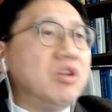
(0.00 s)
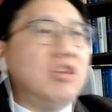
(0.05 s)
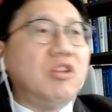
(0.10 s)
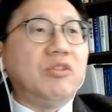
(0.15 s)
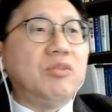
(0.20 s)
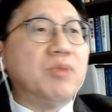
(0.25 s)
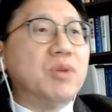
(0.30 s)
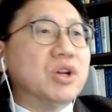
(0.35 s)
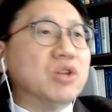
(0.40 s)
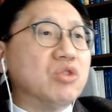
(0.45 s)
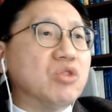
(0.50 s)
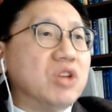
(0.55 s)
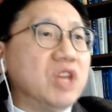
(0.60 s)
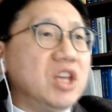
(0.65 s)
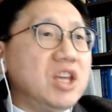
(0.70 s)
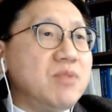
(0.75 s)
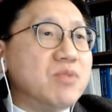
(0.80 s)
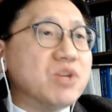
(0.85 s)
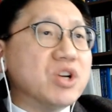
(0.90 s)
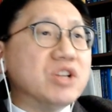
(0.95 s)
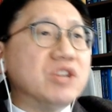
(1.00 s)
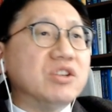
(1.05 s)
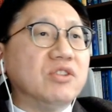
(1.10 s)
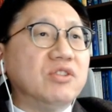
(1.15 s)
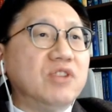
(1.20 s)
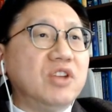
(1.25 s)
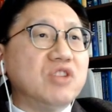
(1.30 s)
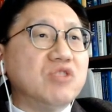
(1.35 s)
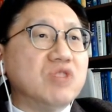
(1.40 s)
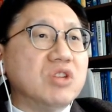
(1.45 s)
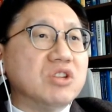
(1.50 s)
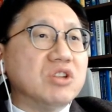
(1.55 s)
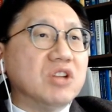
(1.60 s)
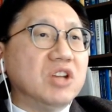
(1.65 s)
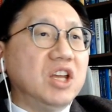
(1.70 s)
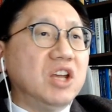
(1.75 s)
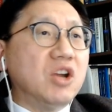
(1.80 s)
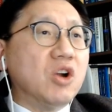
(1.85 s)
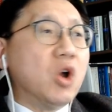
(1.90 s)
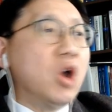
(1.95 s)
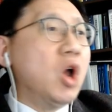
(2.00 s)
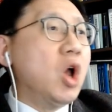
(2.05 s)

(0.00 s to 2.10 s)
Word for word: respond to emerging situation in a